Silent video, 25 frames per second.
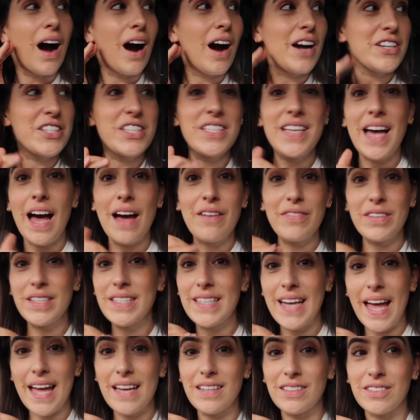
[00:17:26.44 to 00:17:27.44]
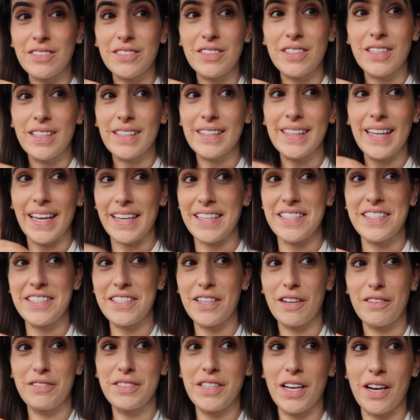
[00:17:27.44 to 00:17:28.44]
I just haven't nailed getting
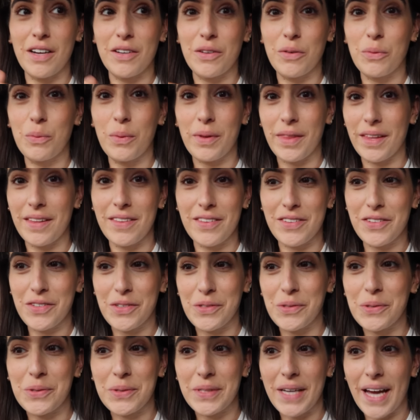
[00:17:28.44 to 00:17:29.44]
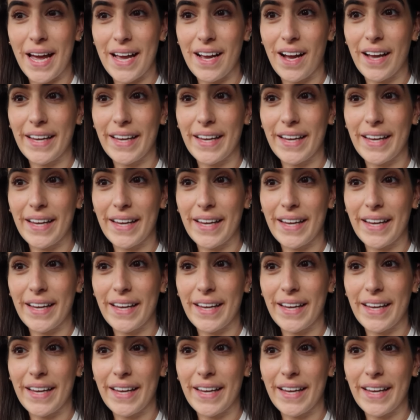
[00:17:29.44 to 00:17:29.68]
stuff done within the school day.